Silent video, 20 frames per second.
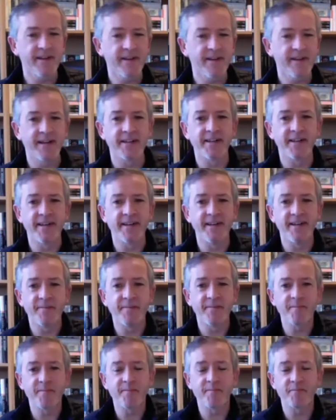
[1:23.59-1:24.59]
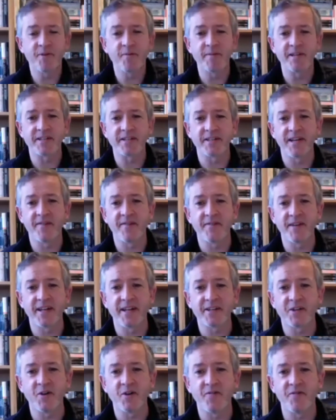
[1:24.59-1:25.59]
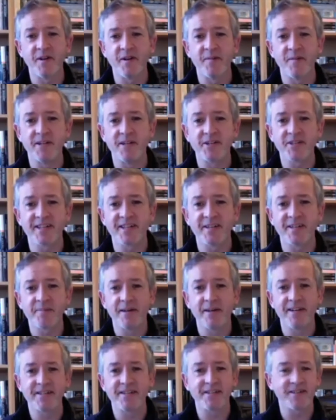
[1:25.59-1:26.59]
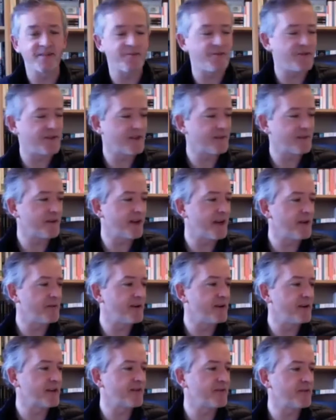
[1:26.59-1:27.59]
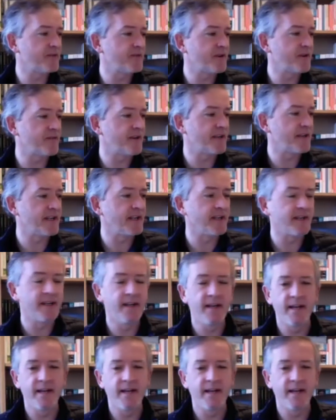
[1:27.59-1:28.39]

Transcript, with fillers: and uh, probably because I haven't had coffee, I might just get a pass this morning. But anyway, I'll give you a rough idea.